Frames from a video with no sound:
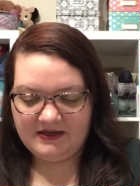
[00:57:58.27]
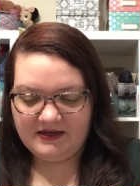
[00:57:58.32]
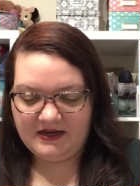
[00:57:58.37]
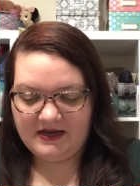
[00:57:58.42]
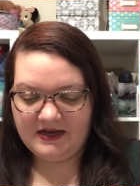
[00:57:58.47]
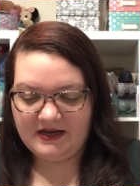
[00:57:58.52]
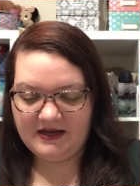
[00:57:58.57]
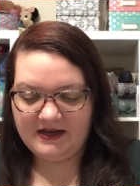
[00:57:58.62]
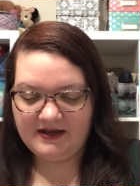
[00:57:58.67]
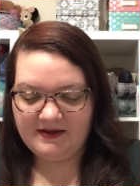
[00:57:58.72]

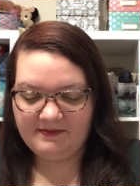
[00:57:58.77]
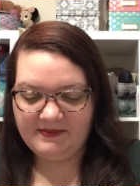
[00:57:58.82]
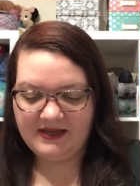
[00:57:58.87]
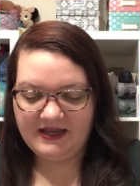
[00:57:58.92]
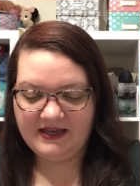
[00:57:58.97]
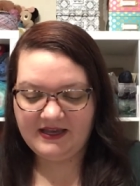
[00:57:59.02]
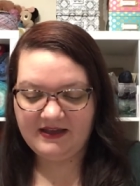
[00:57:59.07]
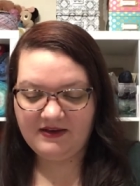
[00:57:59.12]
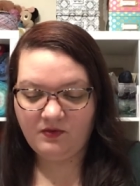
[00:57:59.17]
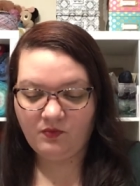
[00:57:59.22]
Um,
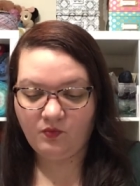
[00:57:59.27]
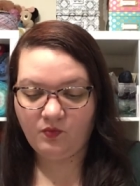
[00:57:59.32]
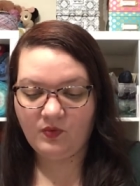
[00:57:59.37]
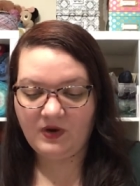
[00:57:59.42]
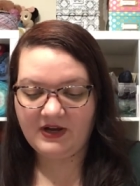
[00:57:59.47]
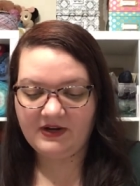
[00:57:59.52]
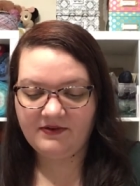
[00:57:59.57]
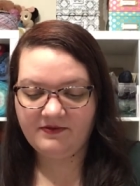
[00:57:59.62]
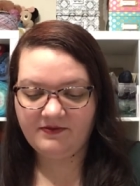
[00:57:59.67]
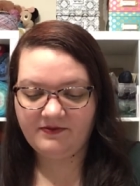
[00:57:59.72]

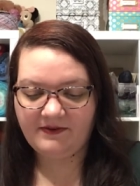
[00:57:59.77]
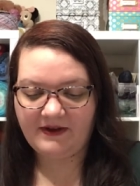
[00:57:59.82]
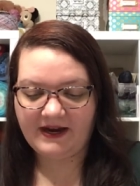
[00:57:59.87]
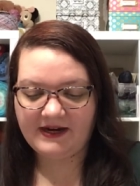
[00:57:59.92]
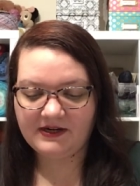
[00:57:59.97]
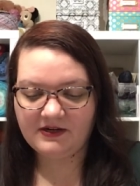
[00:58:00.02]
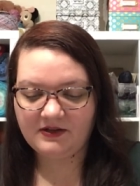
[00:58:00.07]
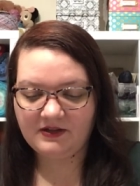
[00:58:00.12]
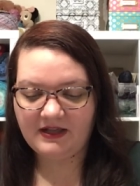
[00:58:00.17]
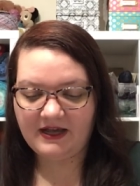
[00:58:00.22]
one
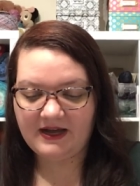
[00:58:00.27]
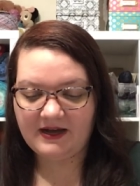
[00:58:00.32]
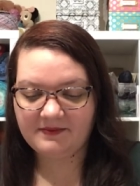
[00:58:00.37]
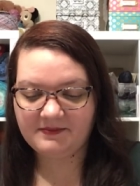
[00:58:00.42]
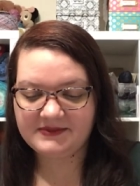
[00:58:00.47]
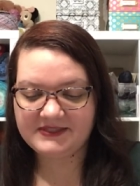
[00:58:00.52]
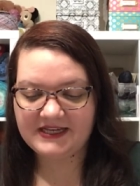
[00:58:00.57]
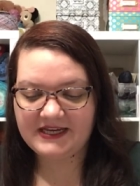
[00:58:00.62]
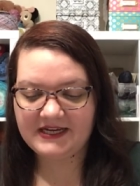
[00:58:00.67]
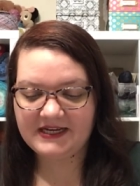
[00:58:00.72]
final
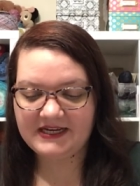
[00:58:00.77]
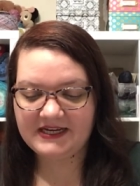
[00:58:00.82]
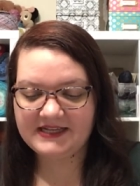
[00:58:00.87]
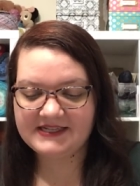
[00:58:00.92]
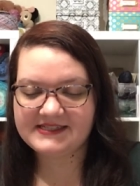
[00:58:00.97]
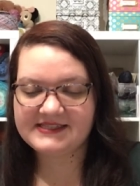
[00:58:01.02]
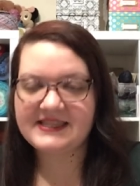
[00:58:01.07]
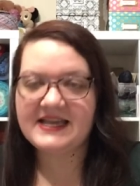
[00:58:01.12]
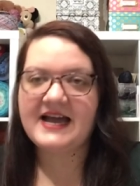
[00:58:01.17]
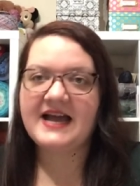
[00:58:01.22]
update is
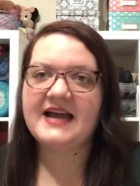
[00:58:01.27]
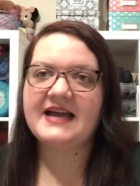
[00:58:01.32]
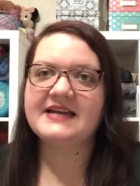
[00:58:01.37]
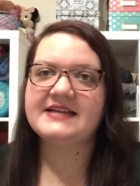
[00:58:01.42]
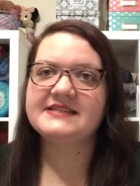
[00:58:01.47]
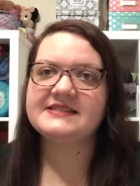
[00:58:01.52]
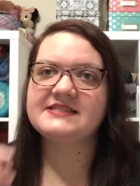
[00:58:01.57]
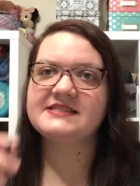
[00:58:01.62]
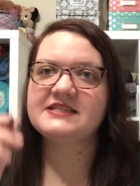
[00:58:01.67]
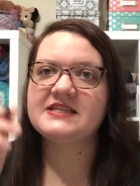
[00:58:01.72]

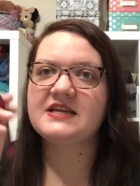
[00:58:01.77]
that